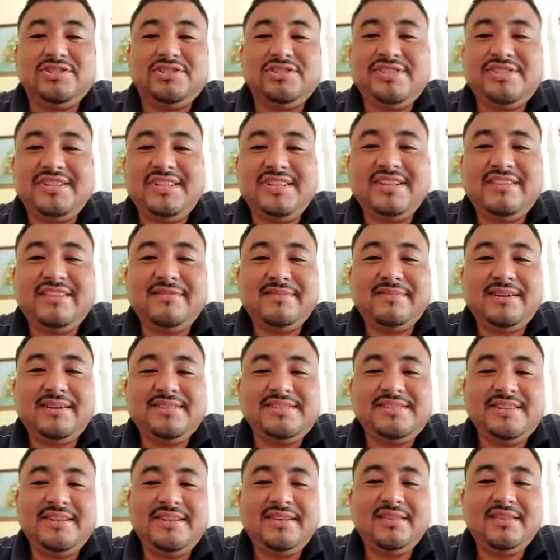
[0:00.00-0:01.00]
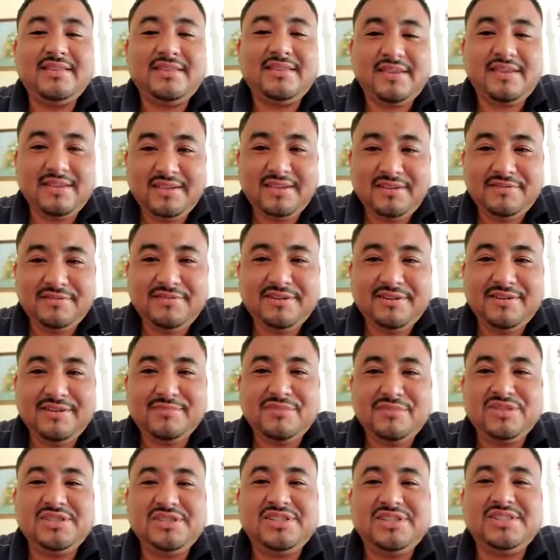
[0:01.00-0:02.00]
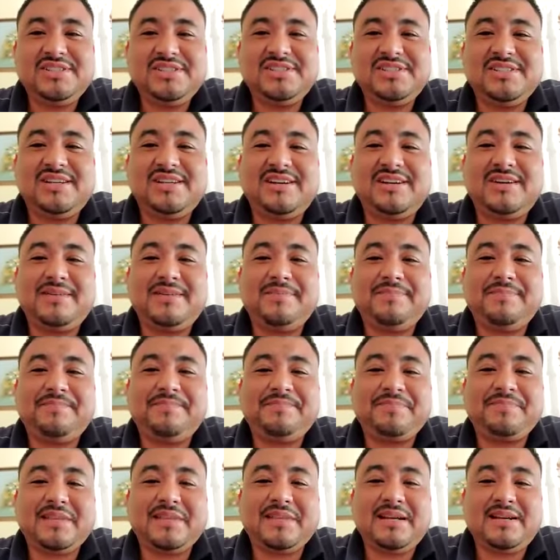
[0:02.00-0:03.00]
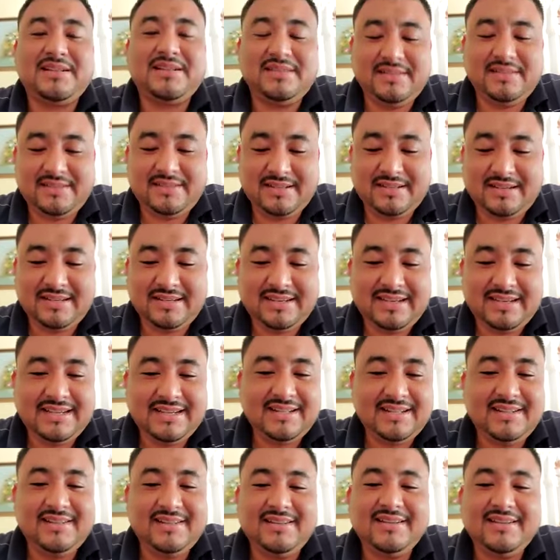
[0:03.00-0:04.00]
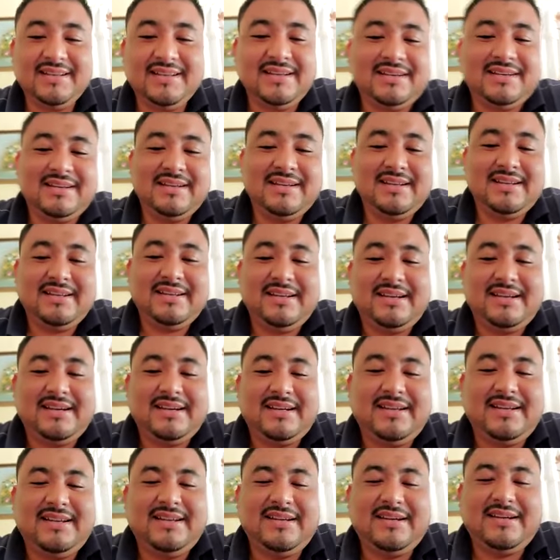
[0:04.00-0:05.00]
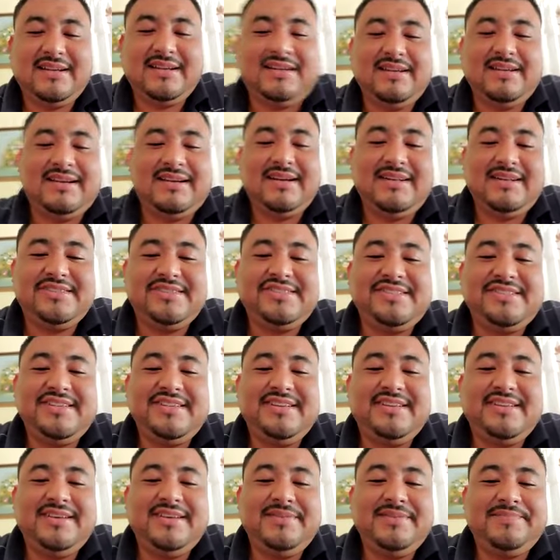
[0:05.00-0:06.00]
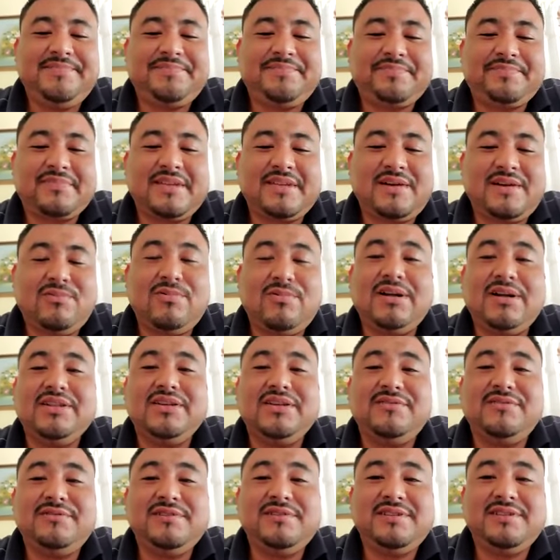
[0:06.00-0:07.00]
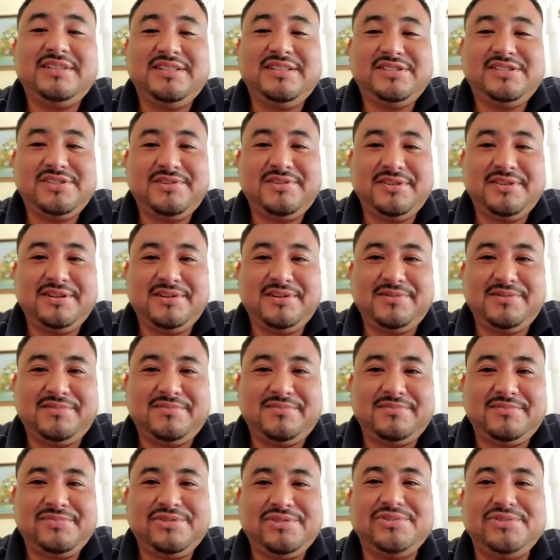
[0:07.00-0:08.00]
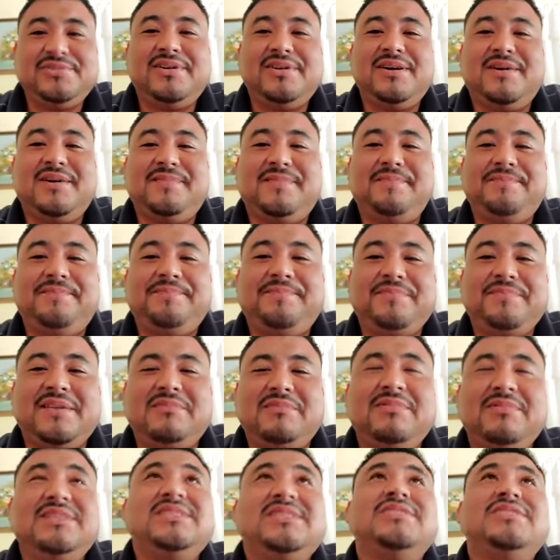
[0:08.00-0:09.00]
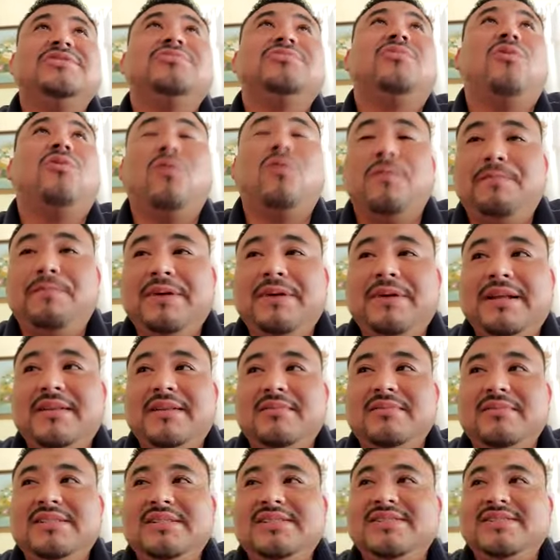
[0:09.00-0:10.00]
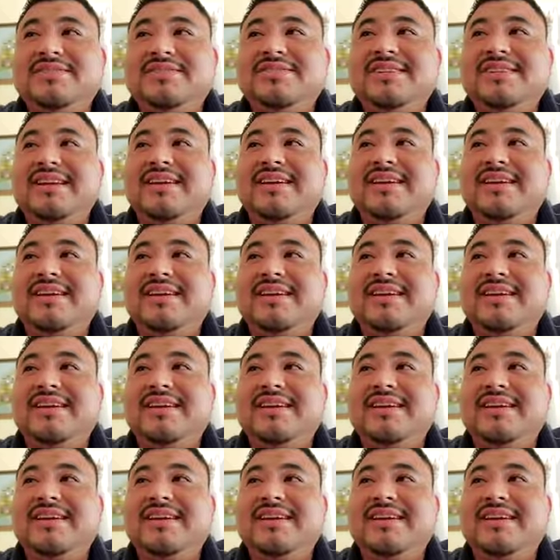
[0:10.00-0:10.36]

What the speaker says: end off by saying thank you very much. And again, I see a wonderful teacher in you. So which is open, which is